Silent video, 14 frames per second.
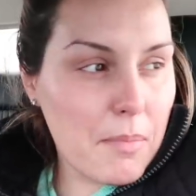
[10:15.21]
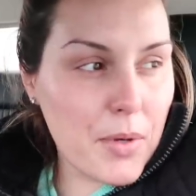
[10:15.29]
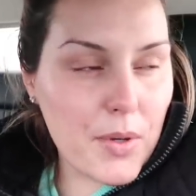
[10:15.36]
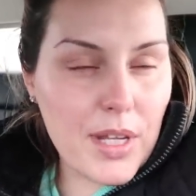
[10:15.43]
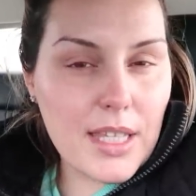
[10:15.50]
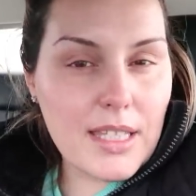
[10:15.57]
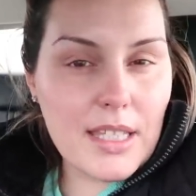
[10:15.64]

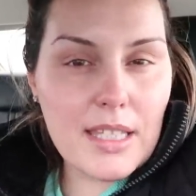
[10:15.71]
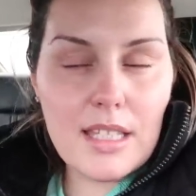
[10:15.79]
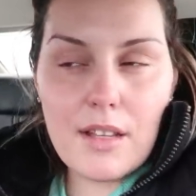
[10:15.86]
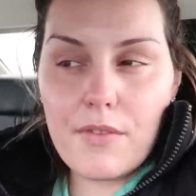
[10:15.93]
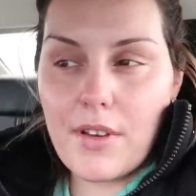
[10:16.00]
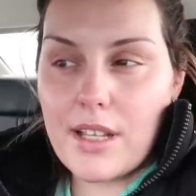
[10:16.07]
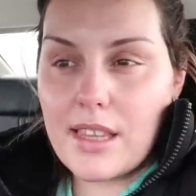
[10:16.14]
booties and
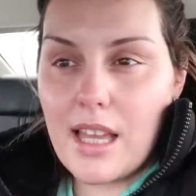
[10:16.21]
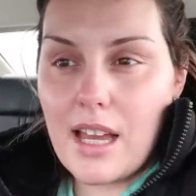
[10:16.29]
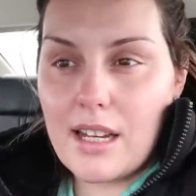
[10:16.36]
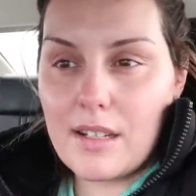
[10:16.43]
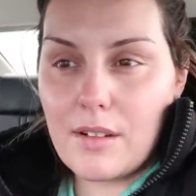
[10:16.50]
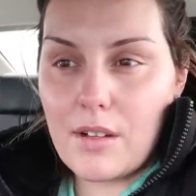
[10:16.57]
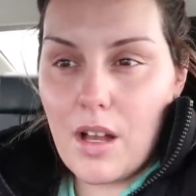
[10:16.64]
stuff like
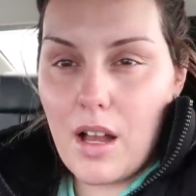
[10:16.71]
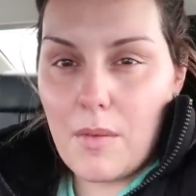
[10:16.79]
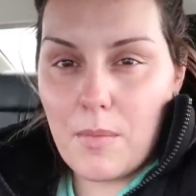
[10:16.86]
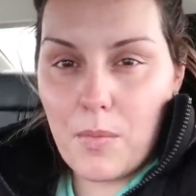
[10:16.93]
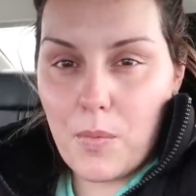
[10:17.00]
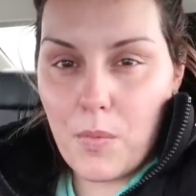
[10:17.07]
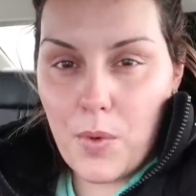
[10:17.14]
that
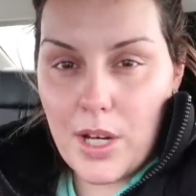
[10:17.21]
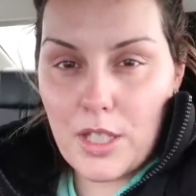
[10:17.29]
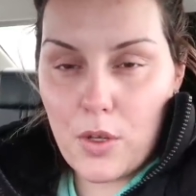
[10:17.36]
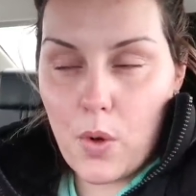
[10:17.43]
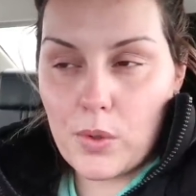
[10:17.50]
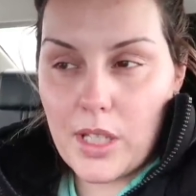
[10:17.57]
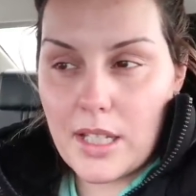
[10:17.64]
um, when
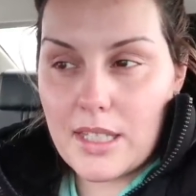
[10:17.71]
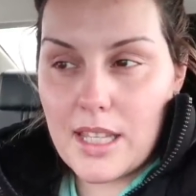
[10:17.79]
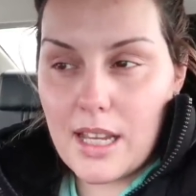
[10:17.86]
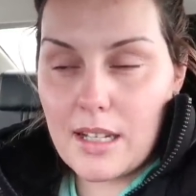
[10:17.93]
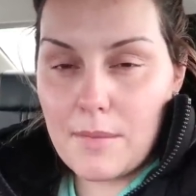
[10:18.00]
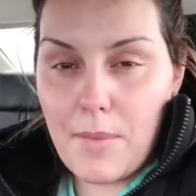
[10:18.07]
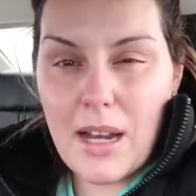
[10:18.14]
it's cold
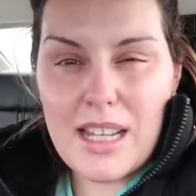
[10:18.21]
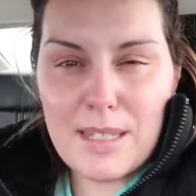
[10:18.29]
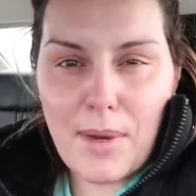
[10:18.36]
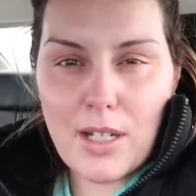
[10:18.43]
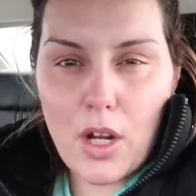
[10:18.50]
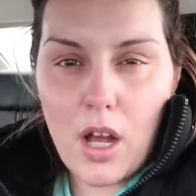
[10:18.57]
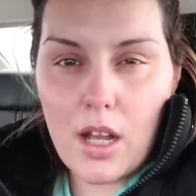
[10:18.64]
outside Benny's
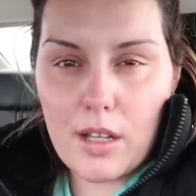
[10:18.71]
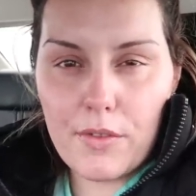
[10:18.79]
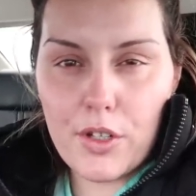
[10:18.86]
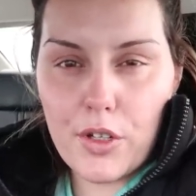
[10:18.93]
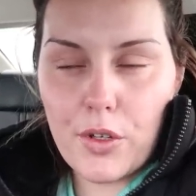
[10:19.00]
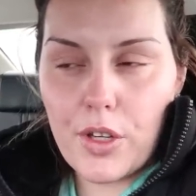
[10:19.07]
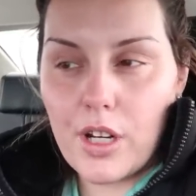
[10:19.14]
my dog if
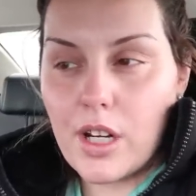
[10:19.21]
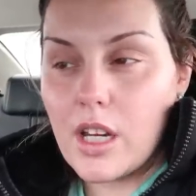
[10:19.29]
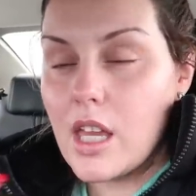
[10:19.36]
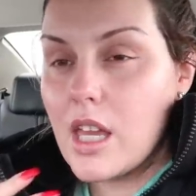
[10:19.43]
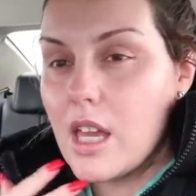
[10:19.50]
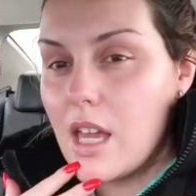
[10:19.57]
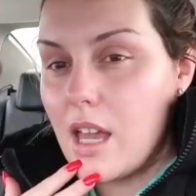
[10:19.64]
you're new here
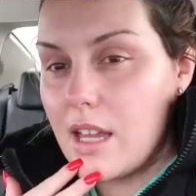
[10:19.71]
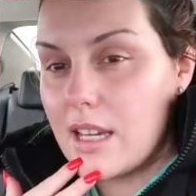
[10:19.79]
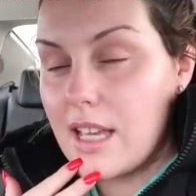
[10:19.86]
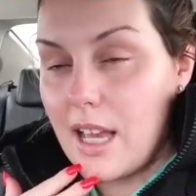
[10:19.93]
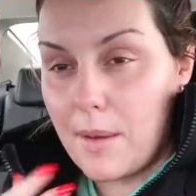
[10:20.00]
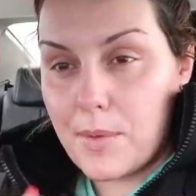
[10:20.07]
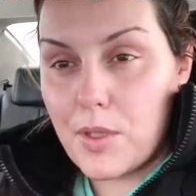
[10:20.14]
and
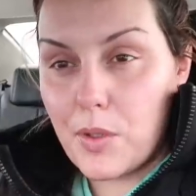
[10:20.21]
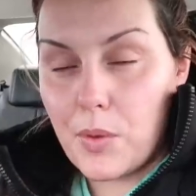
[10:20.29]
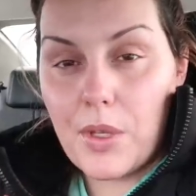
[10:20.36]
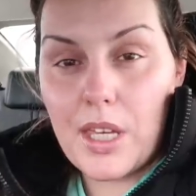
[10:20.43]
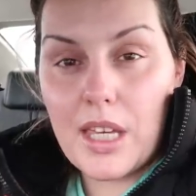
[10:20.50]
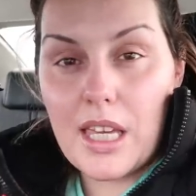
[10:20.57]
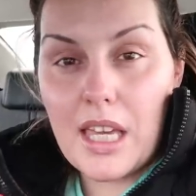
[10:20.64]
he
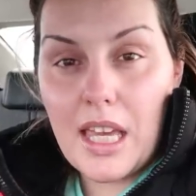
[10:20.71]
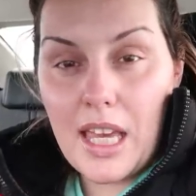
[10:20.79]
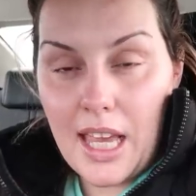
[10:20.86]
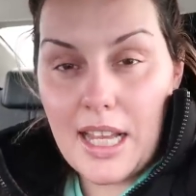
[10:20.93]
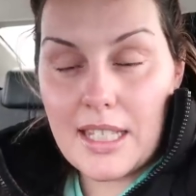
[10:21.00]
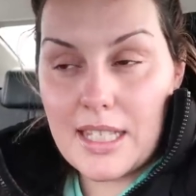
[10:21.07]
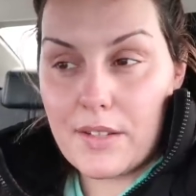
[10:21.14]
absolutely
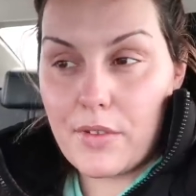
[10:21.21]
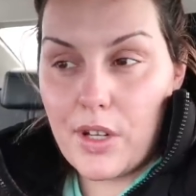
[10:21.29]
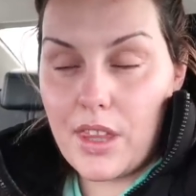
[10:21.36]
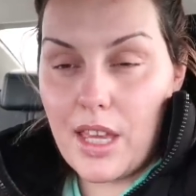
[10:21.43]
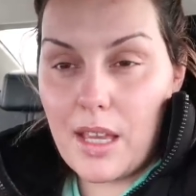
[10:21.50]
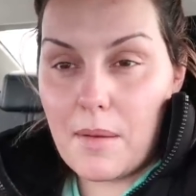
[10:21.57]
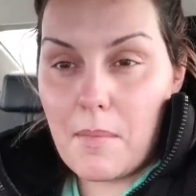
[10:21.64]
hates
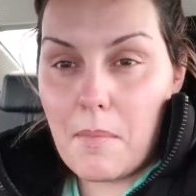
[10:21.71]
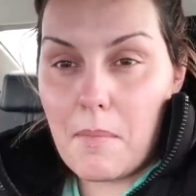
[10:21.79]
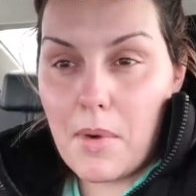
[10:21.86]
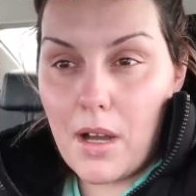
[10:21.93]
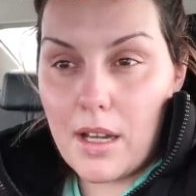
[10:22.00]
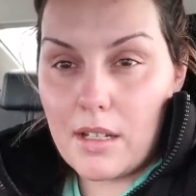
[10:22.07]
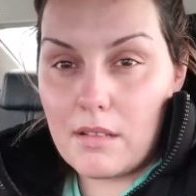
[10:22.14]
everything
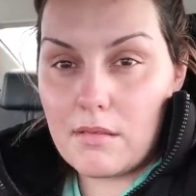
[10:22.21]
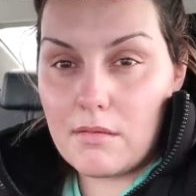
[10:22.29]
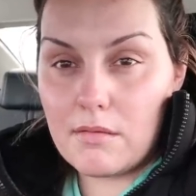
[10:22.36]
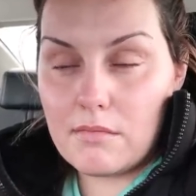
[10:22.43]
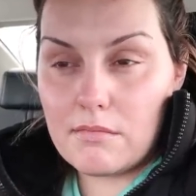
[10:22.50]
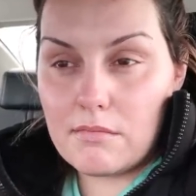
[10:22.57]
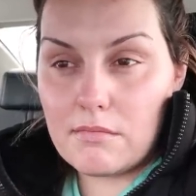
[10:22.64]
but
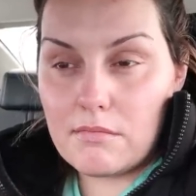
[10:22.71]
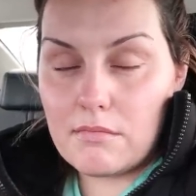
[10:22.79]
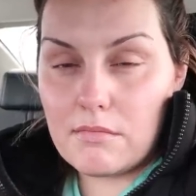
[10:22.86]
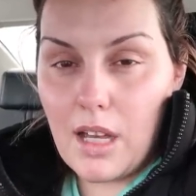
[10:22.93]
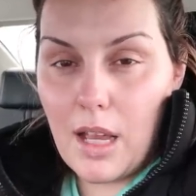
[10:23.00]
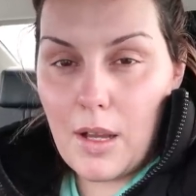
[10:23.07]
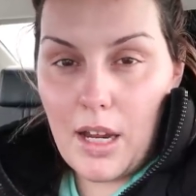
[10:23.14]

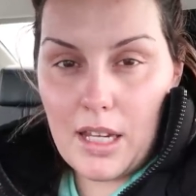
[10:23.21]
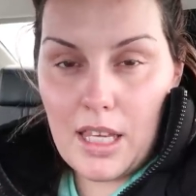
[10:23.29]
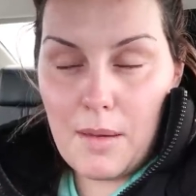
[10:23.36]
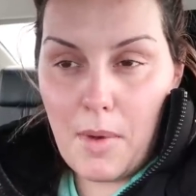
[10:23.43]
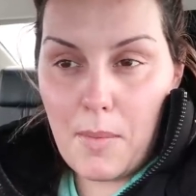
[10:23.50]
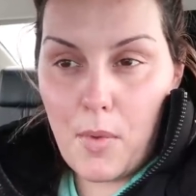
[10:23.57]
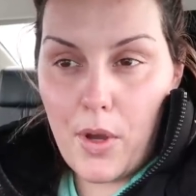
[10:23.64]
I gotta
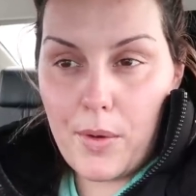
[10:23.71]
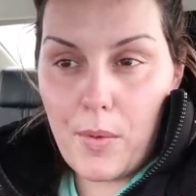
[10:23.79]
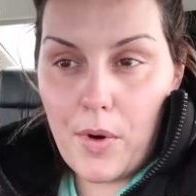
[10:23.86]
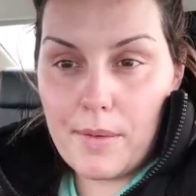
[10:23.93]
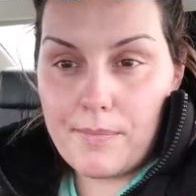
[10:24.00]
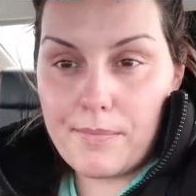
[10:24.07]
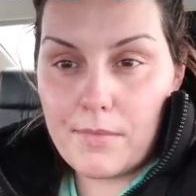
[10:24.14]
keep my boy
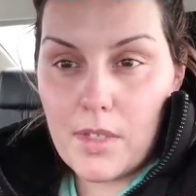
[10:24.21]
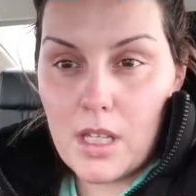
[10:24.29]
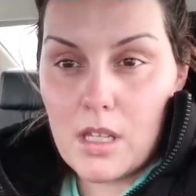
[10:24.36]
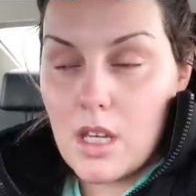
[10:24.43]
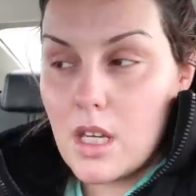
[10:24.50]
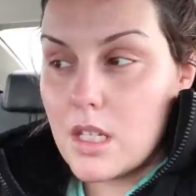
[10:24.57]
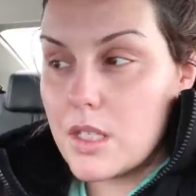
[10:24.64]
warm.
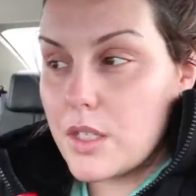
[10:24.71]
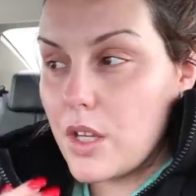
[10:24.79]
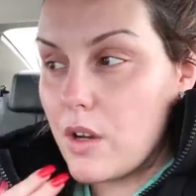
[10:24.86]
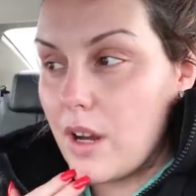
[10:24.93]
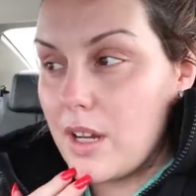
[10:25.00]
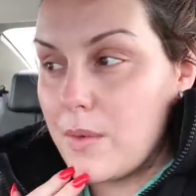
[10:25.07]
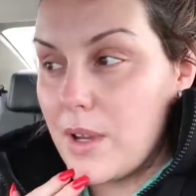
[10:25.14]

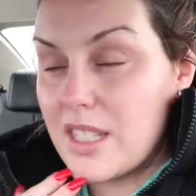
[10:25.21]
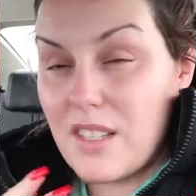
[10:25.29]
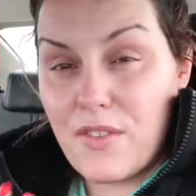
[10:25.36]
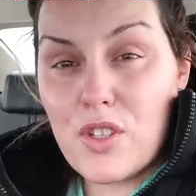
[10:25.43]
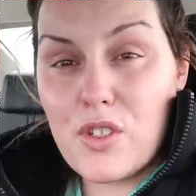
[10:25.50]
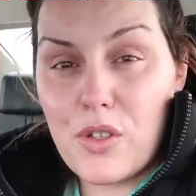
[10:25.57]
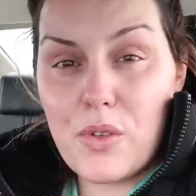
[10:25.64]
So anyways,
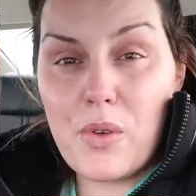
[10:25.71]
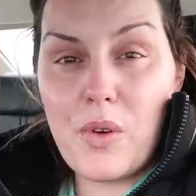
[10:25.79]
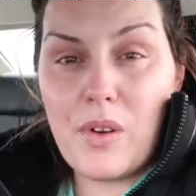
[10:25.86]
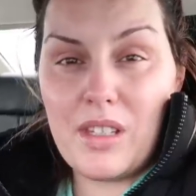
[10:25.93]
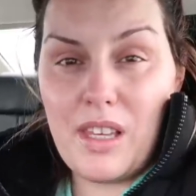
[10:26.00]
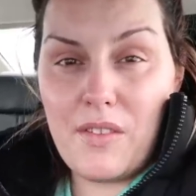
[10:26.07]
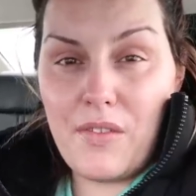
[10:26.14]
if you do
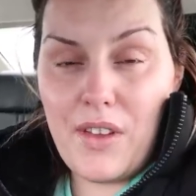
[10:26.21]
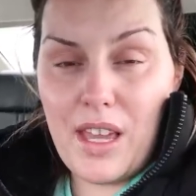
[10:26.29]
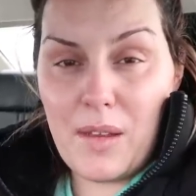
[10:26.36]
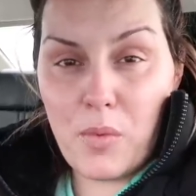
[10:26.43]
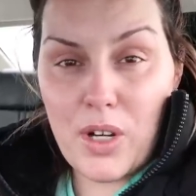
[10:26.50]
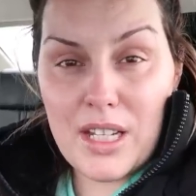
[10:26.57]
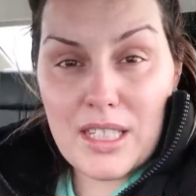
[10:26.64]
live
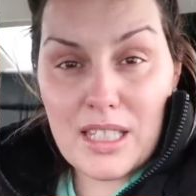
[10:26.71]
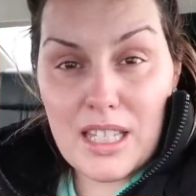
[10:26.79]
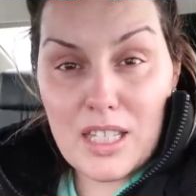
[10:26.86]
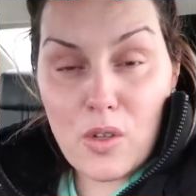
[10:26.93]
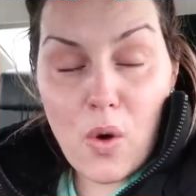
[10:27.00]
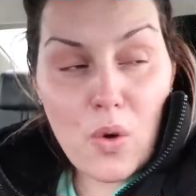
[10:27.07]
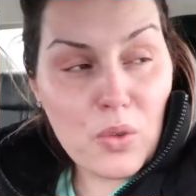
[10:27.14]
in where it
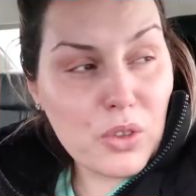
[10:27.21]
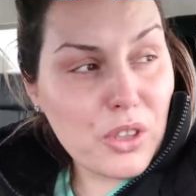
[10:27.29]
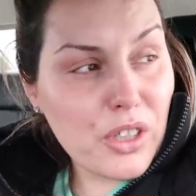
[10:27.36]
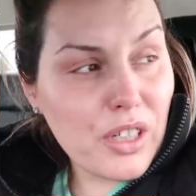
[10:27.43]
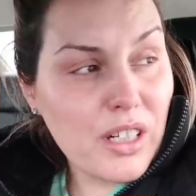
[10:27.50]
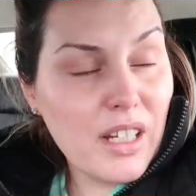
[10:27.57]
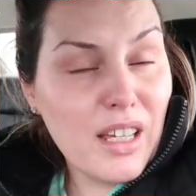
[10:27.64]
gets
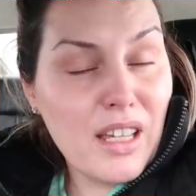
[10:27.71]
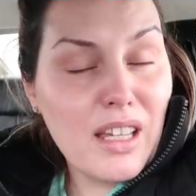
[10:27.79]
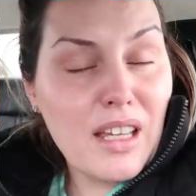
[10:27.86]
colder,